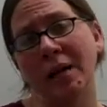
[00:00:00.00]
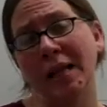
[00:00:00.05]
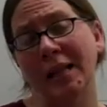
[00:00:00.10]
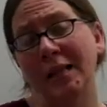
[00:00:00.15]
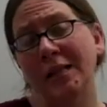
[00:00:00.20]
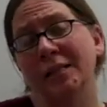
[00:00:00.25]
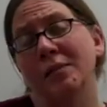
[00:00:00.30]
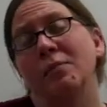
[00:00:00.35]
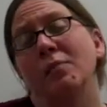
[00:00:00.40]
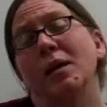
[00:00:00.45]
at
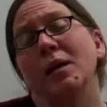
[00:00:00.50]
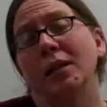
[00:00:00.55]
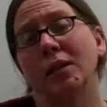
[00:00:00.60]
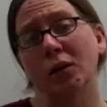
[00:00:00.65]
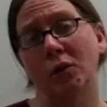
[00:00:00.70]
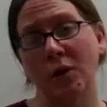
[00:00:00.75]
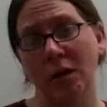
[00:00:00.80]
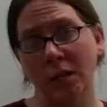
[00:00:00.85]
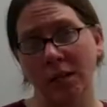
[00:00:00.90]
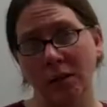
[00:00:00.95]
least meet
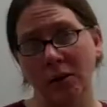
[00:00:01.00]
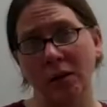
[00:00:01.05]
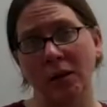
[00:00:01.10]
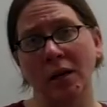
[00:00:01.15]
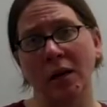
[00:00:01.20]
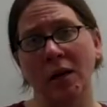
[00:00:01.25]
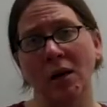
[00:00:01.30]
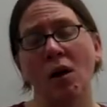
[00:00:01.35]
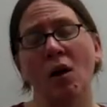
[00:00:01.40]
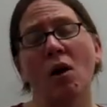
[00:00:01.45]
the
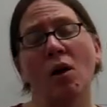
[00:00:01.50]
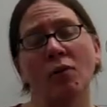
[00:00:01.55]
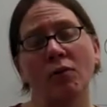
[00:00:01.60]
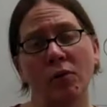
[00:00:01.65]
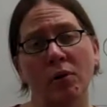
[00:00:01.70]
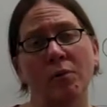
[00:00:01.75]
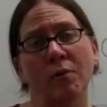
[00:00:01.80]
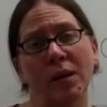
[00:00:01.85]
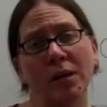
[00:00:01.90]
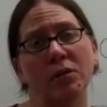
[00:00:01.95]
criteria
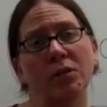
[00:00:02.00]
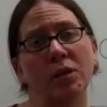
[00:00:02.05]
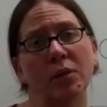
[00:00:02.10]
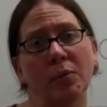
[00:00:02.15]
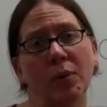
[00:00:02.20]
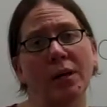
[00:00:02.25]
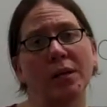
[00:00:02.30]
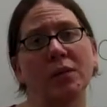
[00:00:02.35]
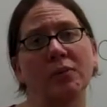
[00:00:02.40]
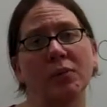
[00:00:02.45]
for a major
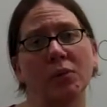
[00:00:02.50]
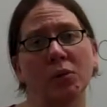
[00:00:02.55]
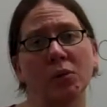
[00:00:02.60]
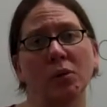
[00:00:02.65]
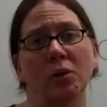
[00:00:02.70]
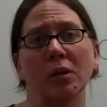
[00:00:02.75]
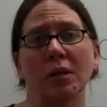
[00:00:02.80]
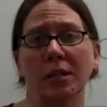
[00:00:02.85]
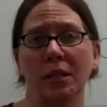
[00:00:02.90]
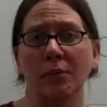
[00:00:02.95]
depressive
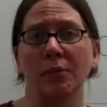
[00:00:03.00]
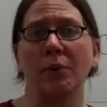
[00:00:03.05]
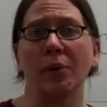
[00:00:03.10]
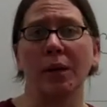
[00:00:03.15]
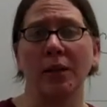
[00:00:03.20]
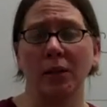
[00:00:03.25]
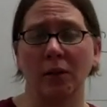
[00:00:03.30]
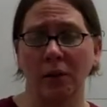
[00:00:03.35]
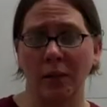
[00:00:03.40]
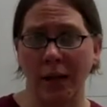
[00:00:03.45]
disorder at some
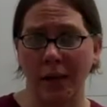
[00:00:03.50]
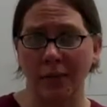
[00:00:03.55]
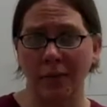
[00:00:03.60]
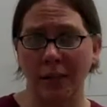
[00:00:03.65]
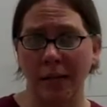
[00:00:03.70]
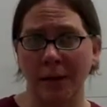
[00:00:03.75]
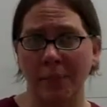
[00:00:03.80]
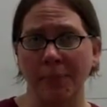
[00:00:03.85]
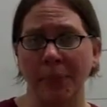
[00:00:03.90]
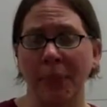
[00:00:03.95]
point in their
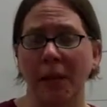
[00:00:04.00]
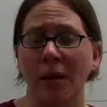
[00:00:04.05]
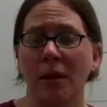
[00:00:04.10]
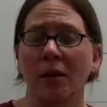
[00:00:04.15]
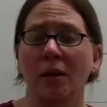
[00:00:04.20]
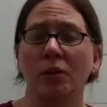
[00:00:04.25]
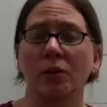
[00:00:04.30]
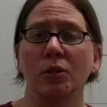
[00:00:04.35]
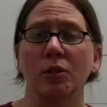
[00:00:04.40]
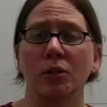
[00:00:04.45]
lifetime.
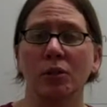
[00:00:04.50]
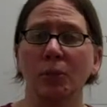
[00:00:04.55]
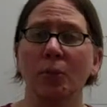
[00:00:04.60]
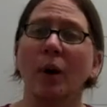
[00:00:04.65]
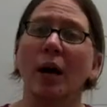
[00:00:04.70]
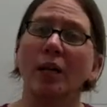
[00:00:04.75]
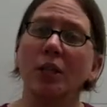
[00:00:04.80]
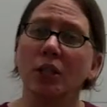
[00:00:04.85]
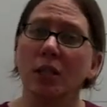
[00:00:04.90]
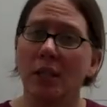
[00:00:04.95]
So
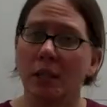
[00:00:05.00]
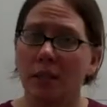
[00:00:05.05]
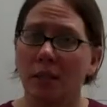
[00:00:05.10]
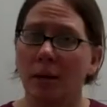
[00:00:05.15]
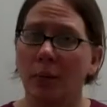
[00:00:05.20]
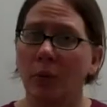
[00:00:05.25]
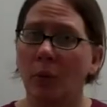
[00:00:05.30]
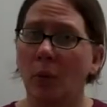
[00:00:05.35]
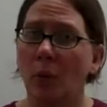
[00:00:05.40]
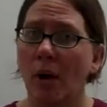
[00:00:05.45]
depression is
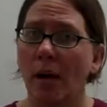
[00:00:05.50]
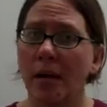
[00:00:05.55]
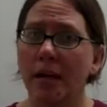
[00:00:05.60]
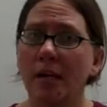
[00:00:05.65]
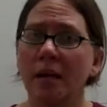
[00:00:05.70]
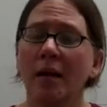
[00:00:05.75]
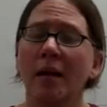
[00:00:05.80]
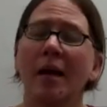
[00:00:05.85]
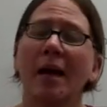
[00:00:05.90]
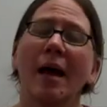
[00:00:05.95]
number
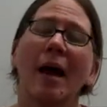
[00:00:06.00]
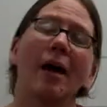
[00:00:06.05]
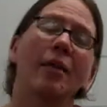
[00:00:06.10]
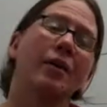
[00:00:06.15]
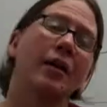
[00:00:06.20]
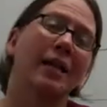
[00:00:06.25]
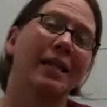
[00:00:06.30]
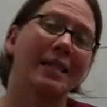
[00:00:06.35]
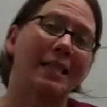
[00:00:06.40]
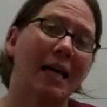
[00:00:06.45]
one, and
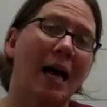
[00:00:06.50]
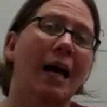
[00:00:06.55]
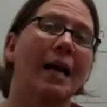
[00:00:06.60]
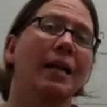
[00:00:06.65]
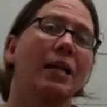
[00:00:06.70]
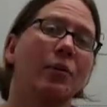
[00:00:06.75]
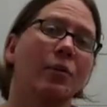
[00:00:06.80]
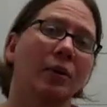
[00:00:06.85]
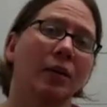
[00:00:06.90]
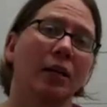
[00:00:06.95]
then
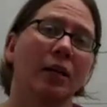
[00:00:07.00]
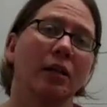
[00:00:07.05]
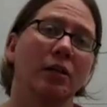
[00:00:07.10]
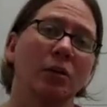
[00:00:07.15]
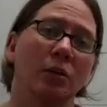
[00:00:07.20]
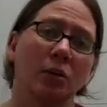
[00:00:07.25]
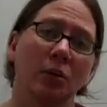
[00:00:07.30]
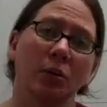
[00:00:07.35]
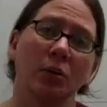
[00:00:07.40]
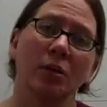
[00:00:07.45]
anxiety-related
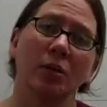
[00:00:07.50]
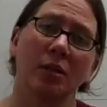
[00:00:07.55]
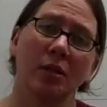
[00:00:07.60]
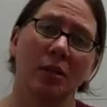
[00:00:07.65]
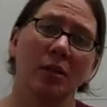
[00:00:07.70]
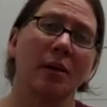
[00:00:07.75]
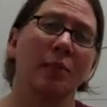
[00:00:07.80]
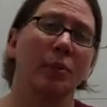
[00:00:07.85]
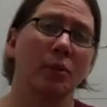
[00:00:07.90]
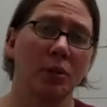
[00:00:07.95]
disorders
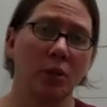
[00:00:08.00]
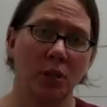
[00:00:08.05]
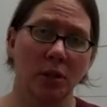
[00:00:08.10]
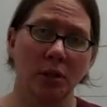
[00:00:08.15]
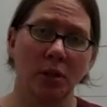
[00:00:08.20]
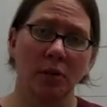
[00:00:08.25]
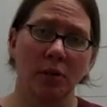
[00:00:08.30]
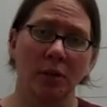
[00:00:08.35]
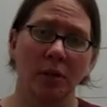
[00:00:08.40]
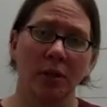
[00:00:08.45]
is number
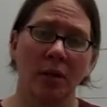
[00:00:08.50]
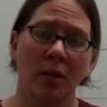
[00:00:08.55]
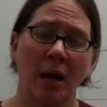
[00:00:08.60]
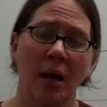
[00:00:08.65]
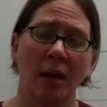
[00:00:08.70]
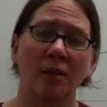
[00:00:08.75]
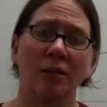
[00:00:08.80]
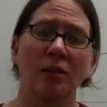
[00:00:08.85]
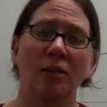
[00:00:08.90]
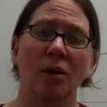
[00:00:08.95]
two.
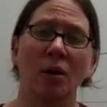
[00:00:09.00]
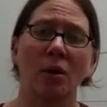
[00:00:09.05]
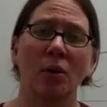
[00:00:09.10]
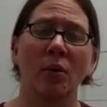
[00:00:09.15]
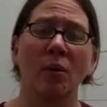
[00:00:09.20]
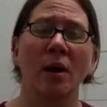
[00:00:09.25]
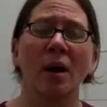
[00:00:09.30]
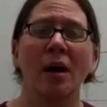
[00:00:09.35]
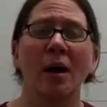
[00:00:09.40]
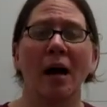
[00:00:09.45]
And
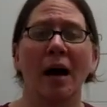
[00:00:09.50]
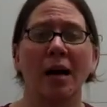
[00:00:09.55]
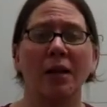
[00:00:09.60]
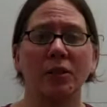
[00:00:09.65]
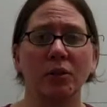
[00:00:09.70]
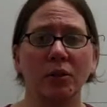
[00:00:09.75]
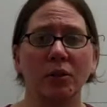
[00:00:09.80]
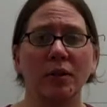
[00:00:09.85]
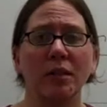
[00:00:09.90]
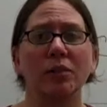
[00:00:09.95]
so I
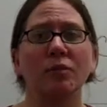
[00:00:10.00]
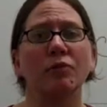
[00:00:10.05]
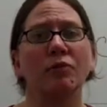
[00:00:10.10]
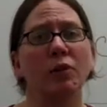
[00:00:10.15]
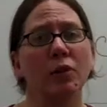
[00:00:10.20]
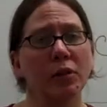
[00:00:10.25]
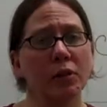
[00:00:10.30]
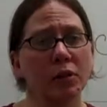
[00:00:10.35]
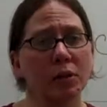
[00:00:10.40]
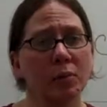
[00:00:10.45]
do these
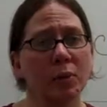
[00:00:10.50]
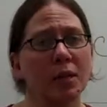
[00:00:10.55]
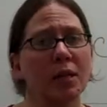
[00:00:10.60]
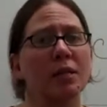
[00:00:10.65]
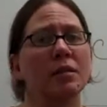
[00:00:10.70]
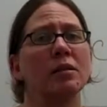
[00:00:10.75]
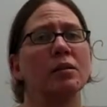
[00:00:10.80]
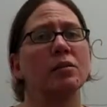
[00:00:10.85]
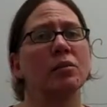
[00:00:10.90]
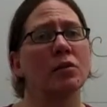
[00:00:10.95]
first
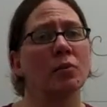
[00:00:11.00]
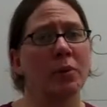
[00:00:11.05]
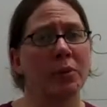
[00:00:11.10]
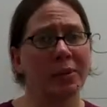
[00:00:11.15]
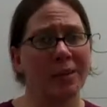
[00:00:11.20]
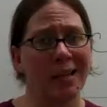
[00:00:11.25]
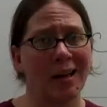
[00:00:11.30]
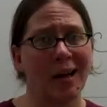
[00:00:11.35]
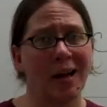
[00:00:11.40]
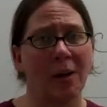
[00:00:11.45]
because these are the
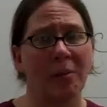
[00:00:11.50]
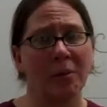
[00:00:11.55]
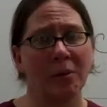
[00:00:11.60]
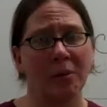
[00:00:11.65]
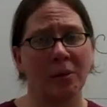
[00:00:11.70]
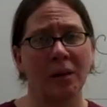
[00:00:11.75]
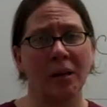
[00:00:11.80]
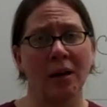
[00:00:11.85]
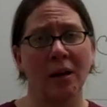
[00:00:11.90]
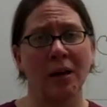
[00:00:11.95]
most
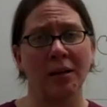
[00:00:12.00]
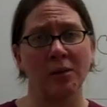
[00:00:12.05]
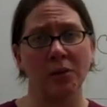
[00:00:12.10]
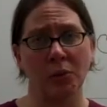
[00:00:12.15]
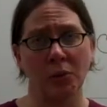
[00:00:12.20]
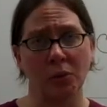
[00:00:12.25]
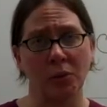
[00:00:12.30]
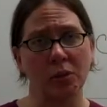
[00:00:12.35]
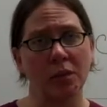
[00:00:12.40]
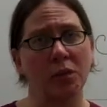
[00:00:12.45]
common
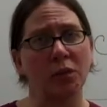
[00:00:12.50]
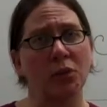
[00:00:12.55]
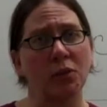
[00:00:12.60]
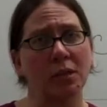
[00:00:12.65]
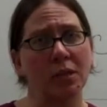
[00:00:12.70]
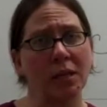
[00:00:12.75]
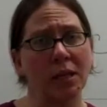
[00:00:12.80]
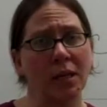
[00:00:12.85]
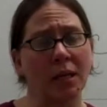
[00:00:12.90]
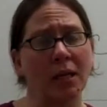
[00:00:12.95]
disorders that you
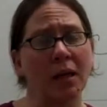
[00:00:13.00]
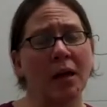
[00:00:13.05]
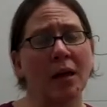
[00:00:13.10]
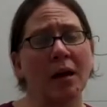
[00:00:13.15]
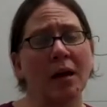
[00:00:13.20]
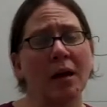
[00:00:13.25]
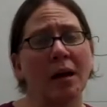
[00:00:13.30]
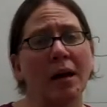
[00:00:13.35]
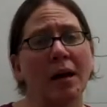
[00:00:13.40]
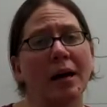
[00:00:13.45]
see.
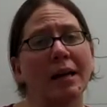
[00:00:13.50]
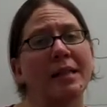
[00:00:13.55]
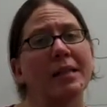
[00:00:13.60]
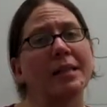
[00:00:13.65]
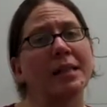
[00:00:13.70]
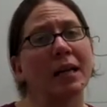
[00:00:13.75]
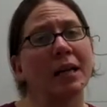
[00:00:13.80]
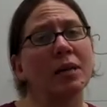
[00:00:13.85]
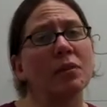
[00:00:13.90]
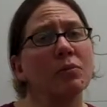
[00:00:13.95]
The
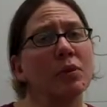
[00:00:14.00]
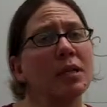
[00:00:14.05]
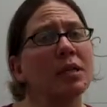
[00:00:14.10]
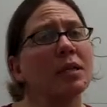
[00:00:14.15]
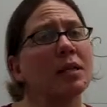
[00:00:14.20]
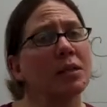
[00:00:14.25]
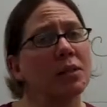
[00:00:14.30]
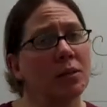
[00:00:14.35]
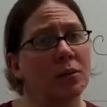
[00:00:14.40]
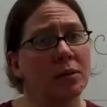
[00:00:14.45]
second
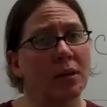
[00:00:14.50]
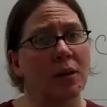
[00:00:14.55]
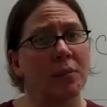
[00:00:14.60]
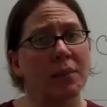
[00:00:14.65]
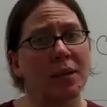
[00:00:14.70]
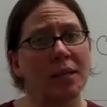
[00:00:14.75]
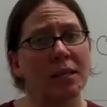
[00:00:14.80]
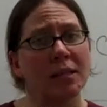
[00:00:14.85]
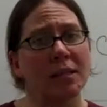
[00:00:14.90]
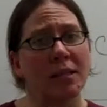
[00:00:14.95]
reason I do
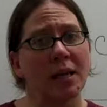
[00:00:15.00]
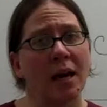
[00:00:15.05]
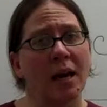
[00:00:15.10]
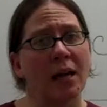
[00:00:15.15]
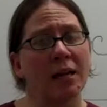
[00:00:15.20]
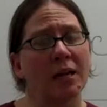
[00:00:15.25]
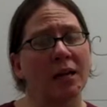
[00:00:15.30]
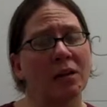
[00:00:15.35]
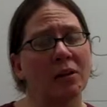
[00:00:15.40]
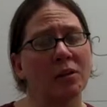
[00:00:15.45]
them is
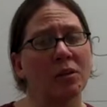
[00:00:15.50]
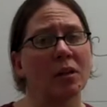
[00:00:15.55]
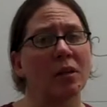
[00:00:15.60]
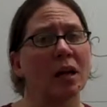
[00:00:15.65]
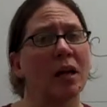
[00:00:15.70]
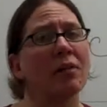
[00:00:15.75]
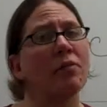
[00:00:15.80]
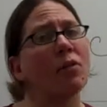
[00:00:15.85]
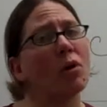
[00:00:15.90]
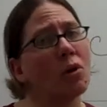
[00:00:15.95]
that there's a
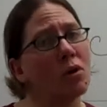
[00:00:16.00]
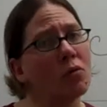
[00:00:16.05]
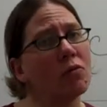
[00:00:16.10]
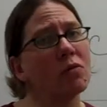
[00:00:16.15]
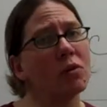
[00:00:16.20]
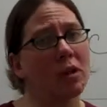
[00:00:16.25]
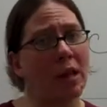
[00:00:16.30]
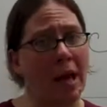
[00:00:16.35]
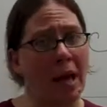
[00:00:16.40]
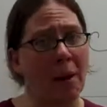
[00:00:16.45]
lot of
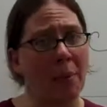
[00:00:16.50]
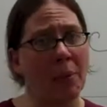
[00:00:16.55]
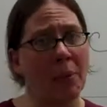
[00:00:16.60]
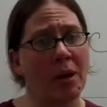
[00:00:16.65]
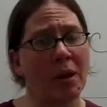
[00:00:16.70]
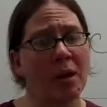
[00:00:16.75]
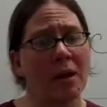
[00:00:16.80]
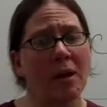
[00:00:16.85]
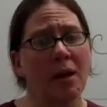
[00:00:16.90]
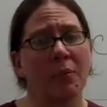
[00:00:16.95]

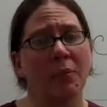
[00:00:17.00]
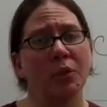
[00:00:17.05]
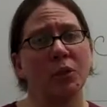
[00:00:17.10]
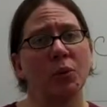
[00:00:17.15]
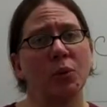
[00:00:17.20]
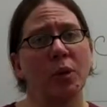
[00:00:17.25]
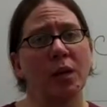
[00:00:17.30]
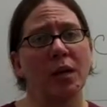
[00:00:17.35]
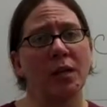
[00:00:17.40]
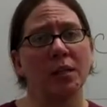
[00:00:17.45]
overlap
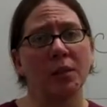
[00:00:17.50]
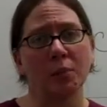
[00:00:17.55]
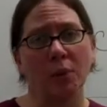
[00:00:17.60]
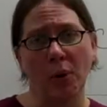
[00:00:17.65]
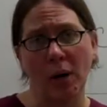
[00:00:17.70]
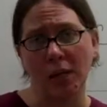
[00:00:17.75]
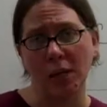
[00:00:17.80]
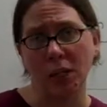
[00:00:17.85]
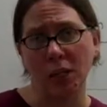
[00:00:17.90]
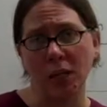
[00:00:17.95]
between
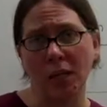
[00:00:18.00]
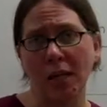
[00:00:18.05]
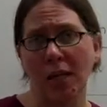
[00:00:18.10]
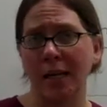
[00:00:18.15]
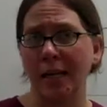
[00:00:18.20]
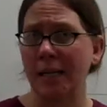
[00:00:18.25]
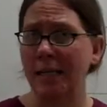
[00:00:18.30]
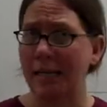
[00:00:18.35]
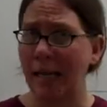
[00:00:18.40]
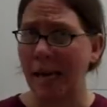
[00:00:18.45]
depression
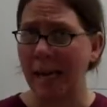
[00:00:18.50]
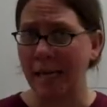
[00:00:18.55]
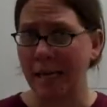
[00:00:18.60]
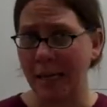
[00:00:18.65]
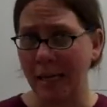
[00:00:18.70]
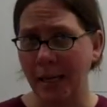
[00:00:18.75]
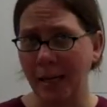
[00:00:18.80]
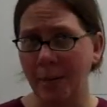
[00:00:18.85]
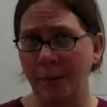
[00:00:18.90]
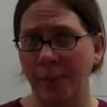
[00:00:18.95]
and
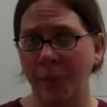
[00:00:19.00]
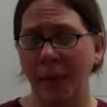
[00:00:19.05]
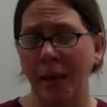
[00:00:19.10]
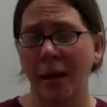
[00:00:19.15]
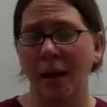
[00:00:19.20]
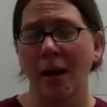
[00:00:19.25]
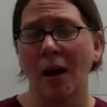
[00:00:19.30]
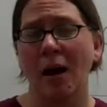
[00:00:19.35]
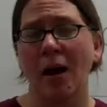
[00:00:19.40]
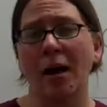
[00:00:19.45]
anxiety.
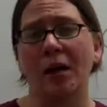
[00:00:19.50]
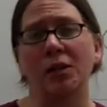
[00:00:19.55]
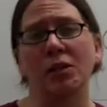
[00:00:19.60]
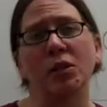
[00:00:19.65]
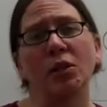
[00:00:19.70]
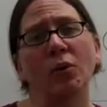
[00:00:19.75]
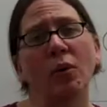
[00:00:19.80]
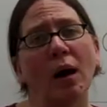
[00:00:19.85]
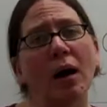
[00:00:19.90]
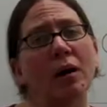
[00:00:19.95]
So you